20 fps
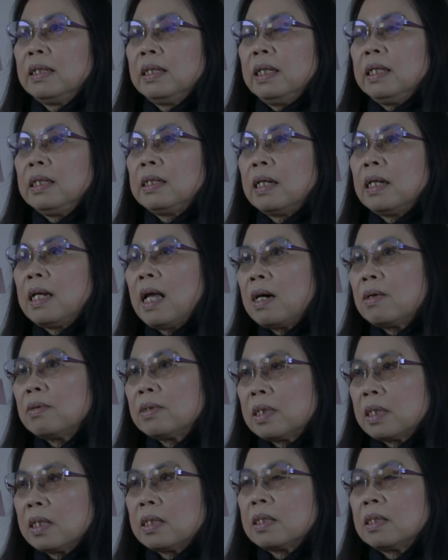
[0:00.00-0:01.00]
It
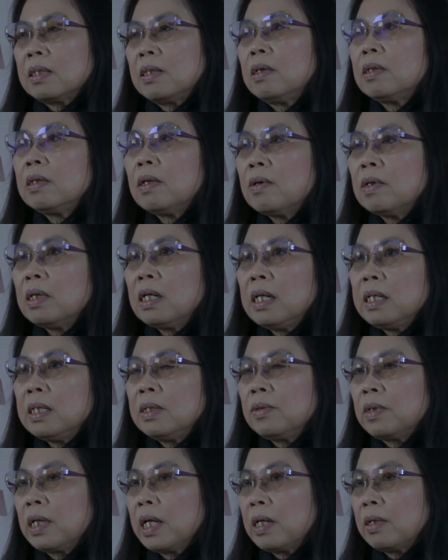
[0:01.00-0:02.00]
allows us not only
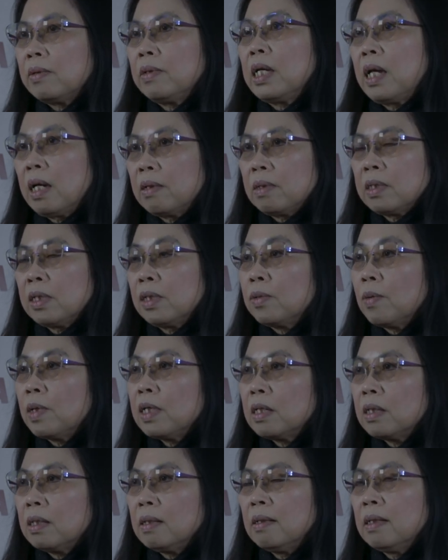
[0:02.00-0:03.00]
to carry out the
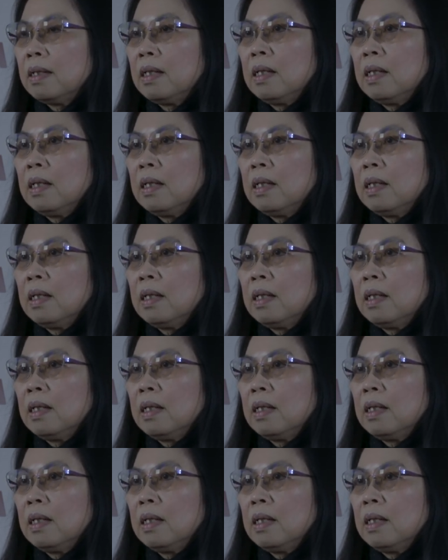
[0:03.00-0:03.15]
struggle,